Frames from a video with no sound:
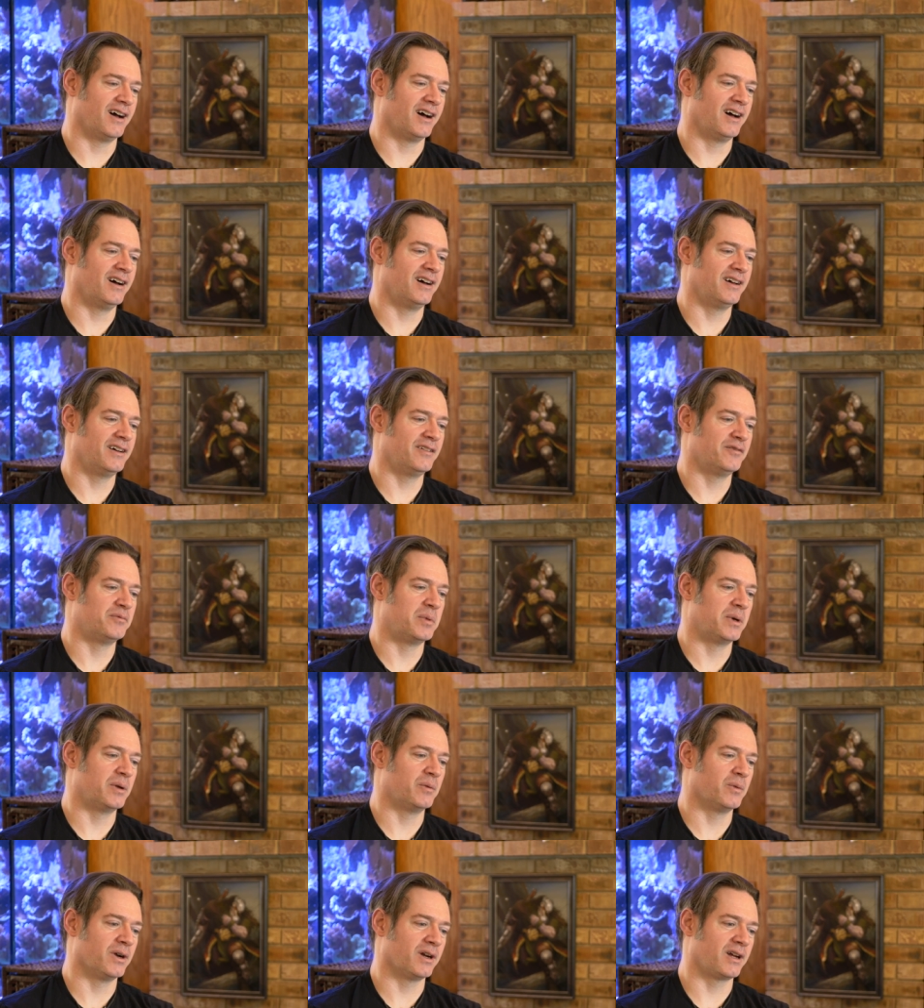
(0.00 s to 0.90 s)
I've
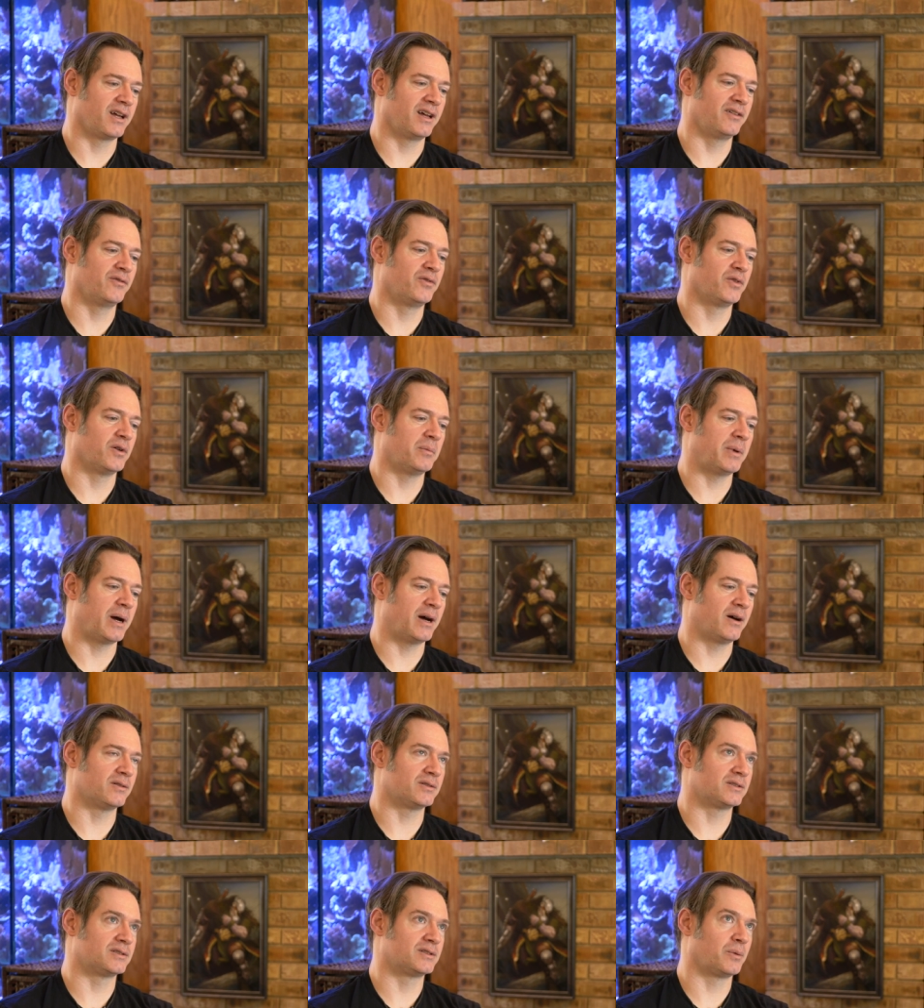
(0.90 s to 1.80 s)
been working for
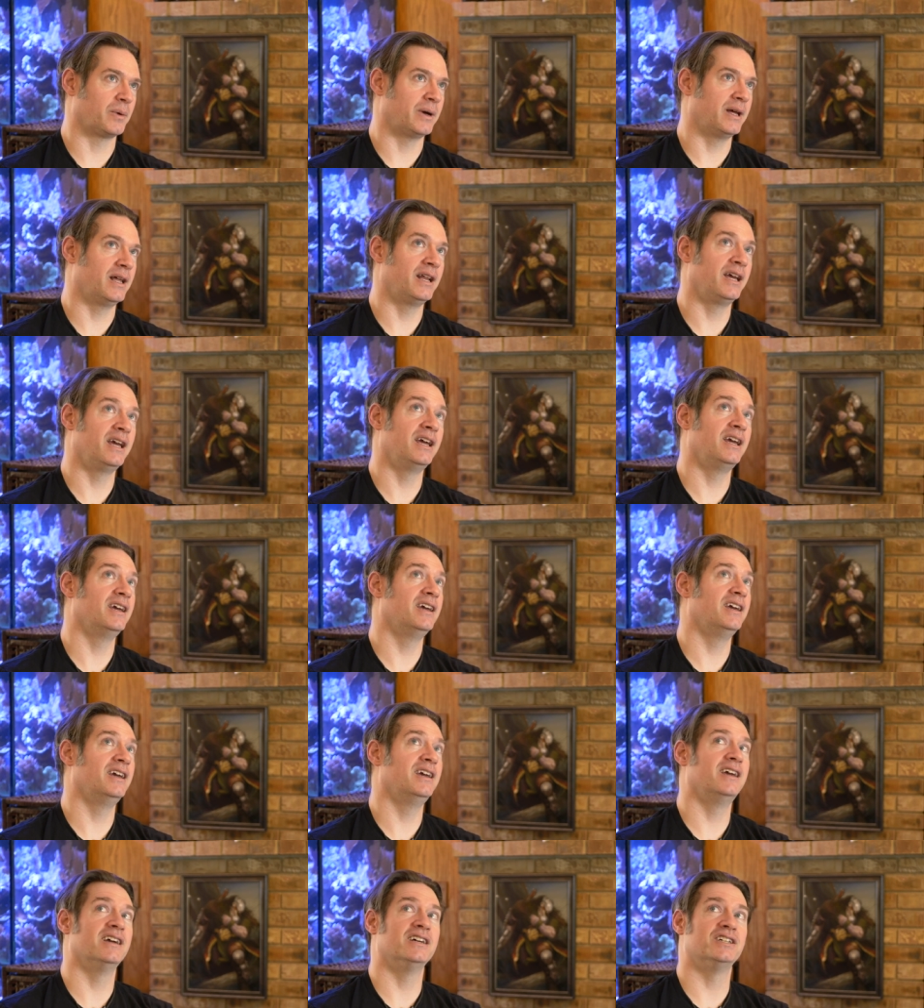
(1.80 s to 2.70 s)
about
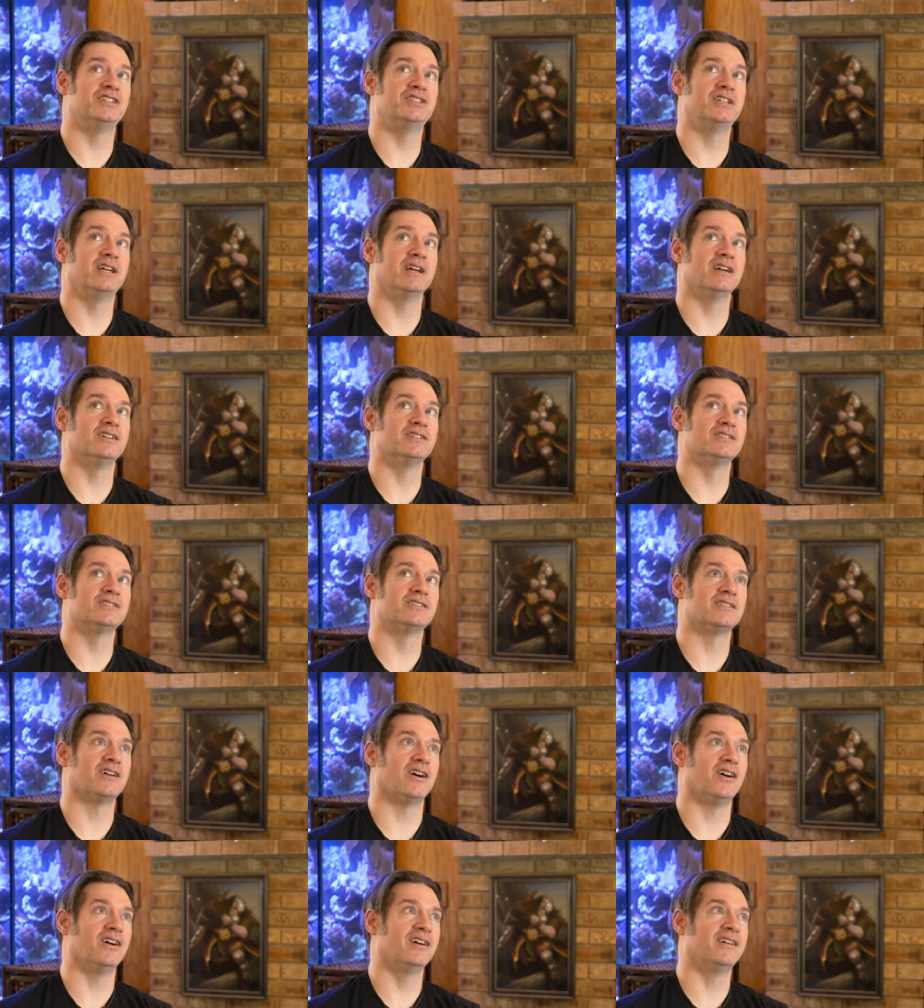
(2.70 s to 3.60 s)
20-ish years
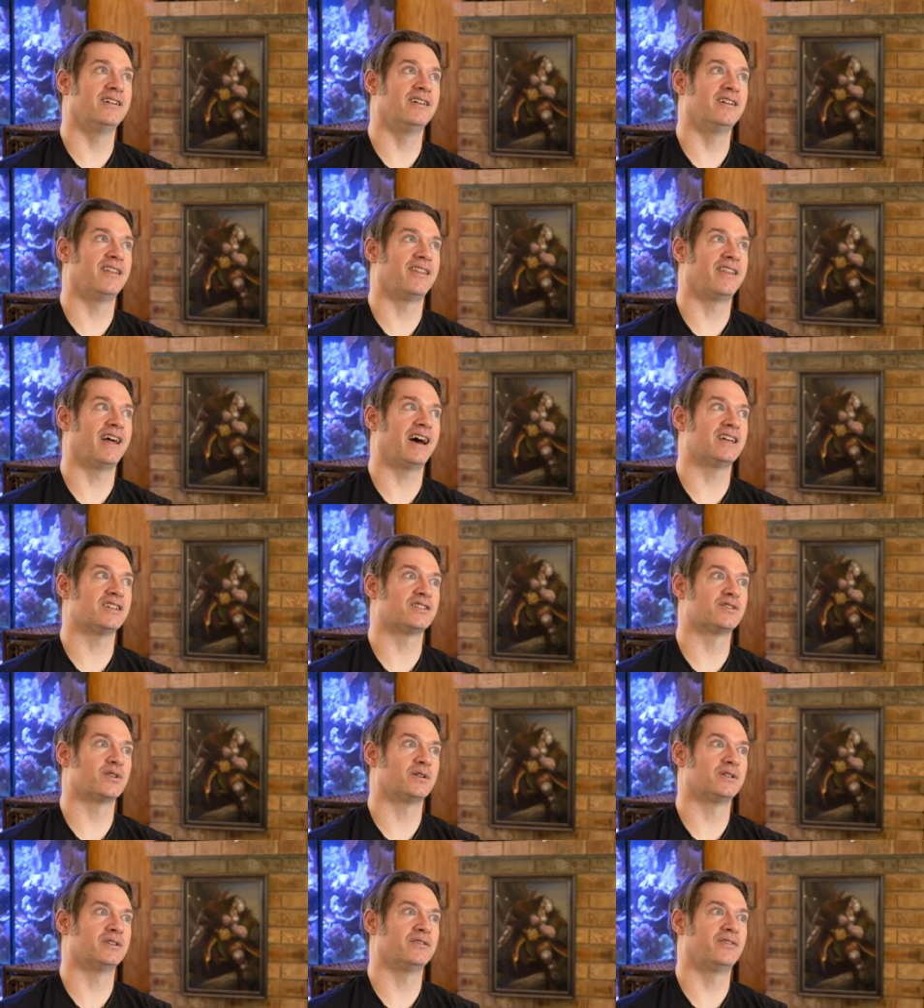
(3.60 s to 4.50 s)
on that
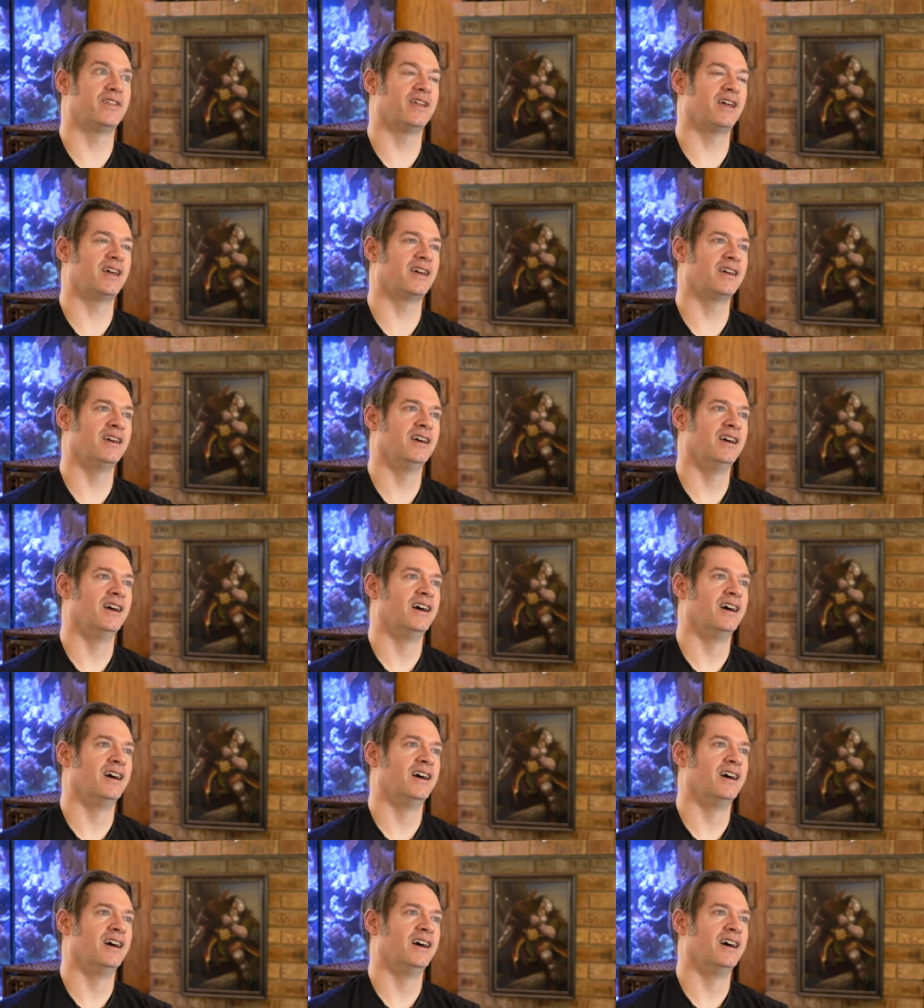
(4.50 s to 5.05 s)
sort of thing.